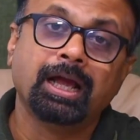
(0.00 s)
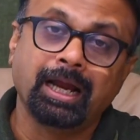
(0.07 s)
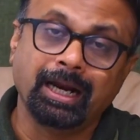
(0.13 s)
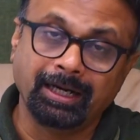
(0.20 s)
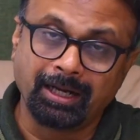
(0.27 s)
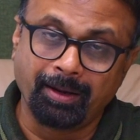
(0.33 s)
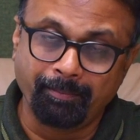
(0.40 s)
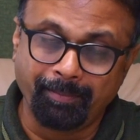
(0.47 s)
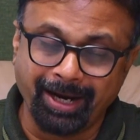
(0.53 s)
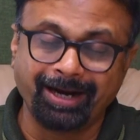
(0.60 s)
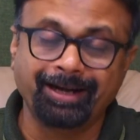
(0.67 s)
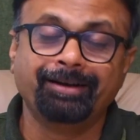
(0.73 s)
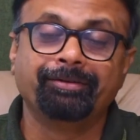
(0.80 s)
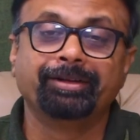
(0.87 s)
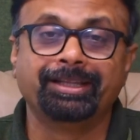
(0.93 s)
and
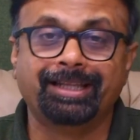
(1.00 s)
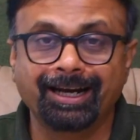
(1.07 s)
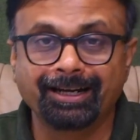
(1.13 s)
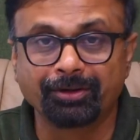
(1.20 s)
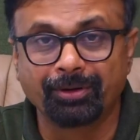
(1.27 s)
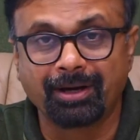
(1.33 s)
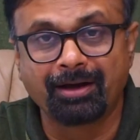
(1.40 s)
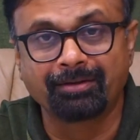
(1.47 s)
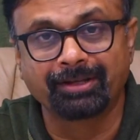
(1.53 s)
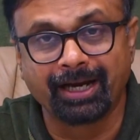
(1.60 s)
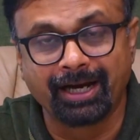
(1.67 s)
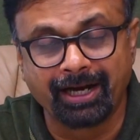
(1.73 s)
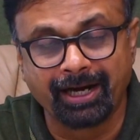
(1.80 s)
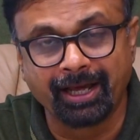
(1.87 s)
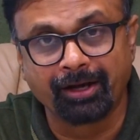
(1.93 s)
combined with that you have the
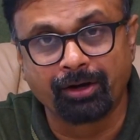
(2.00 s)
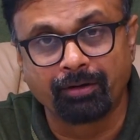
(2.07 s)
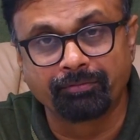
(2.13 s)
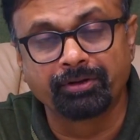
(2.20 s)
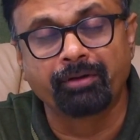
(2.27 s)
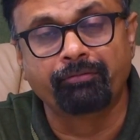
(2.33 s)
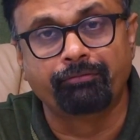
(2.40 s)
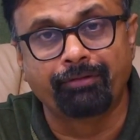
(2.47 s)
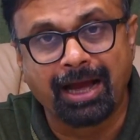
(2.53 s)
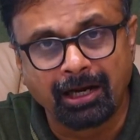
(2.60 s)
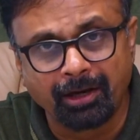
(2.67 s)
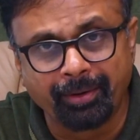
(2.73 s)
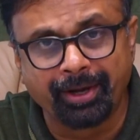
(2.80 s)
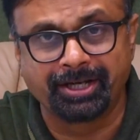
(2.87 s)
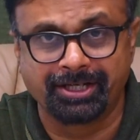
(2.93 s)
headache of the
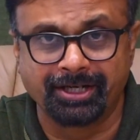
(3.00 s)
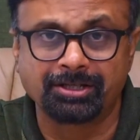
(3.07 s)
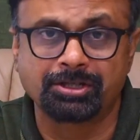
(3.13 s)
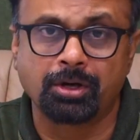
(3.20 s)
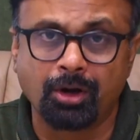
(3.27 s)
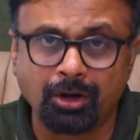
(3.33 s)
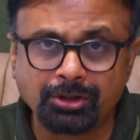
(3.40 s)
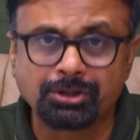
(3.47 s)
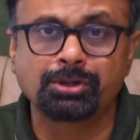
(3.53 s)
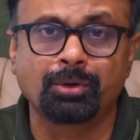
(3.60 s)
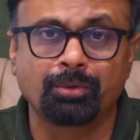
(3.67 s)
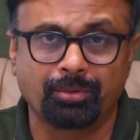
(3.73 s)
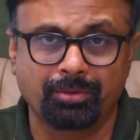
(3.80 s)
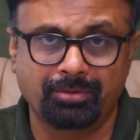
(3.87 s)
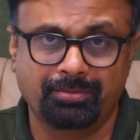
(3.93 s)
valuations
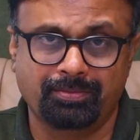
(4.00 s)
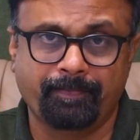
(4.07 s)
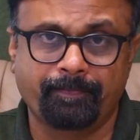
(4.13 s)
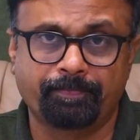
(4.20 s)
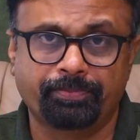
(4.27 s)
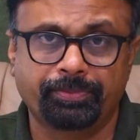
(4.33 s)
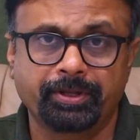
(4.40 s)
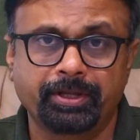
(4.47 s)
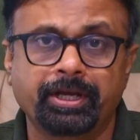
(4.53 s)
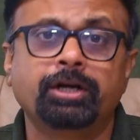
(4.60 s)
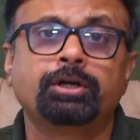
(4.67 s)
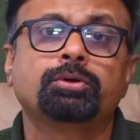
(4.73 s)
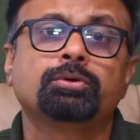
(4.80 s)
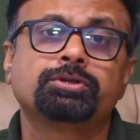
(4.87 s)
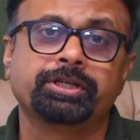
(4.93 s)
also
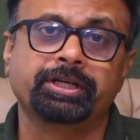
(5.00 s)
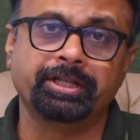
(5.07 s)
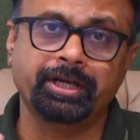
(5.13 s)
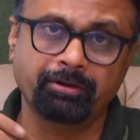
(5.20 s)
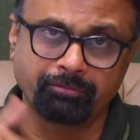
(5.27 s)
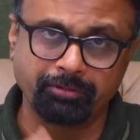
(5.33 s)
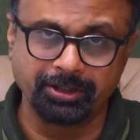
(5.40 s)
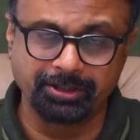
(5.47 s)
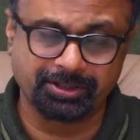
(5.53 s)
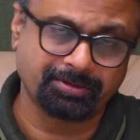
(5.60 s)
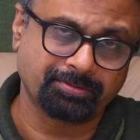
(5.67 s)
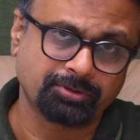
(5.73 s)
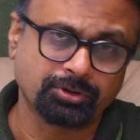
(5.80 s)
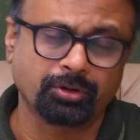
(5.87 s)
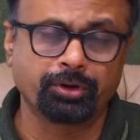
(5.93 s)
yet to see their worst.
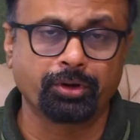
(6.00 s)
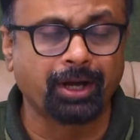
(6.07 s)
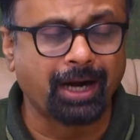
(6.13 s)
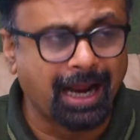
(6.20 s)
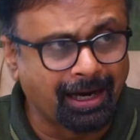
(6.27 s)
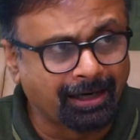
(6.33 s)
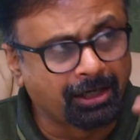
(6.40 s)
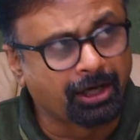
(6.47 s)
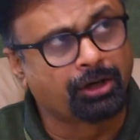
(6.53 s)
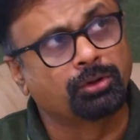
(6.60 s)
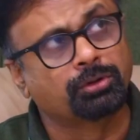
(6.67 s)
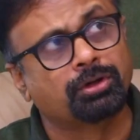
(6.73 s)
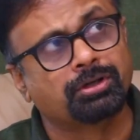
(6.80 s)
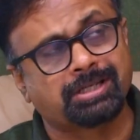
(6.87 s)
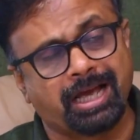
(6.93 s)
So you are anchored to
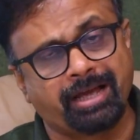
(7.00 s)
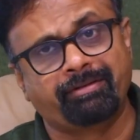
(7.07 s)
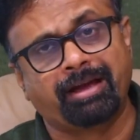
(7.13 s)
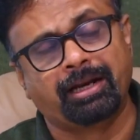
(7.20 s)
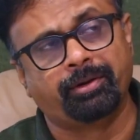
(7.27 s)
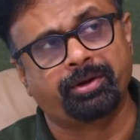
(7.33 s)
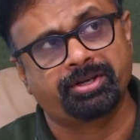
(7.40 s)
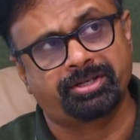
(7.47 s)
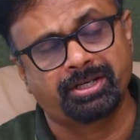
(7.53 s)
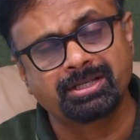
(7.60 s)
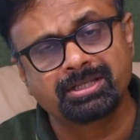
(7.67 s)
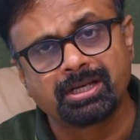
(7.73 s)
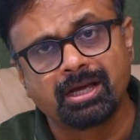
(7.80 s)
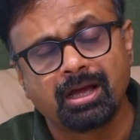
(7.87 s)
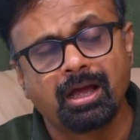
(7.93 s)
those high
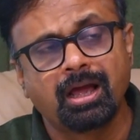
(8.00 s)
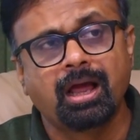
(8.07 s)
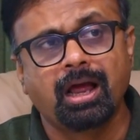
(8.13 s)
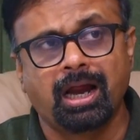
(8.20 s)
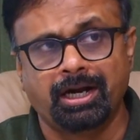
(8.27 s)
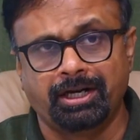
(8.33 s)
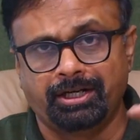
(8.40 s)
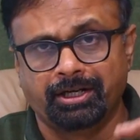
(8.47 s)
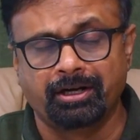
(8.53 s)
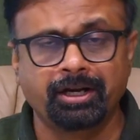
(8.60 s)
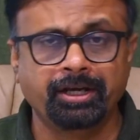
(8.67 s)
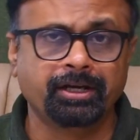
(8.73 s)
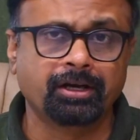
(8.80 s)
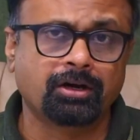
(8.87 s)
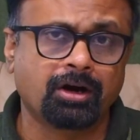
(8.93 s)
valuations and
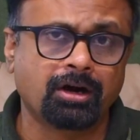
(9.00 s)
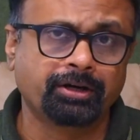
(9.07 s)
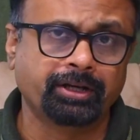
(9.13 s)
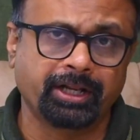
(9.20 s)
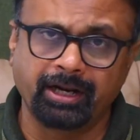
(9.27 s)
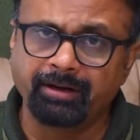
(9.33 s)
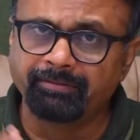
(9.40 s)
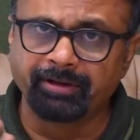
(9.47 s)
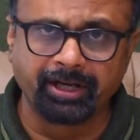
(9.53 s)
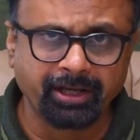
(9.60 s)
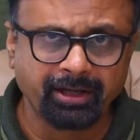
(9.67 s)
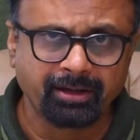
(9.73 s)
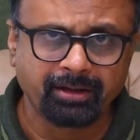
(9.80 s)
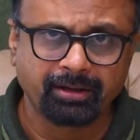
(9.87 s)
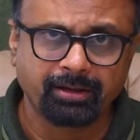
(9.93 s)
turning a contrarian
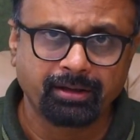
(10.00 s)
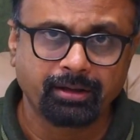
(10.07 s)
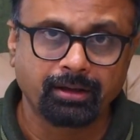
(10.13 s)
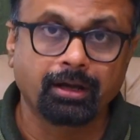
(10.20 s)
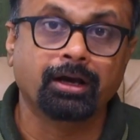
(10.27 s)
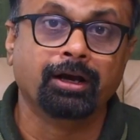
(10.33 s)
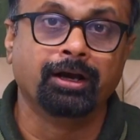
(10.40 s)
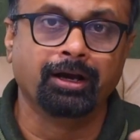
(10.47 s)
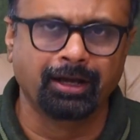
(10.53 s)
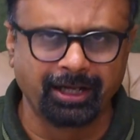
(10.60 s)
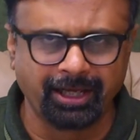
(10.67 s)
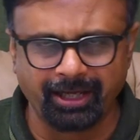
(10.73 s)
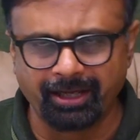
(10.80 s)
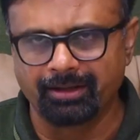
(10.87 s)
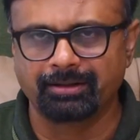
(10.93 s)
very
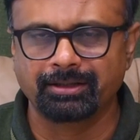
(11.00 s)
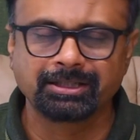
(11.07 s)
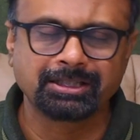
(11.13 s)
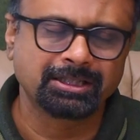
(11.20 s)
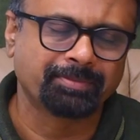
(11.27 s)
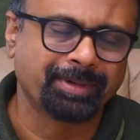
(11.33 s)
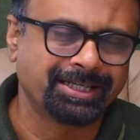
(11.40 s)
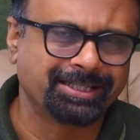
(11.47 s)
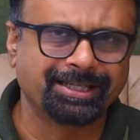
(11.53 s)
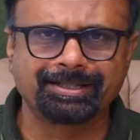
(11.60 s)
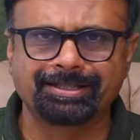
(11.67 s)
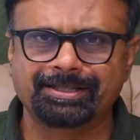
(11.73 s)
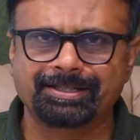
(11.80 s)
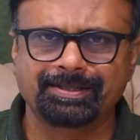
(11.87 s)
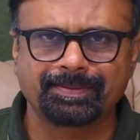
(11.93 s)
early. This is my
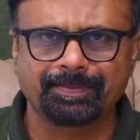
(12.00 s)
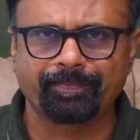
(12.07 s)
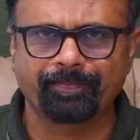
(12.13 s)
sense.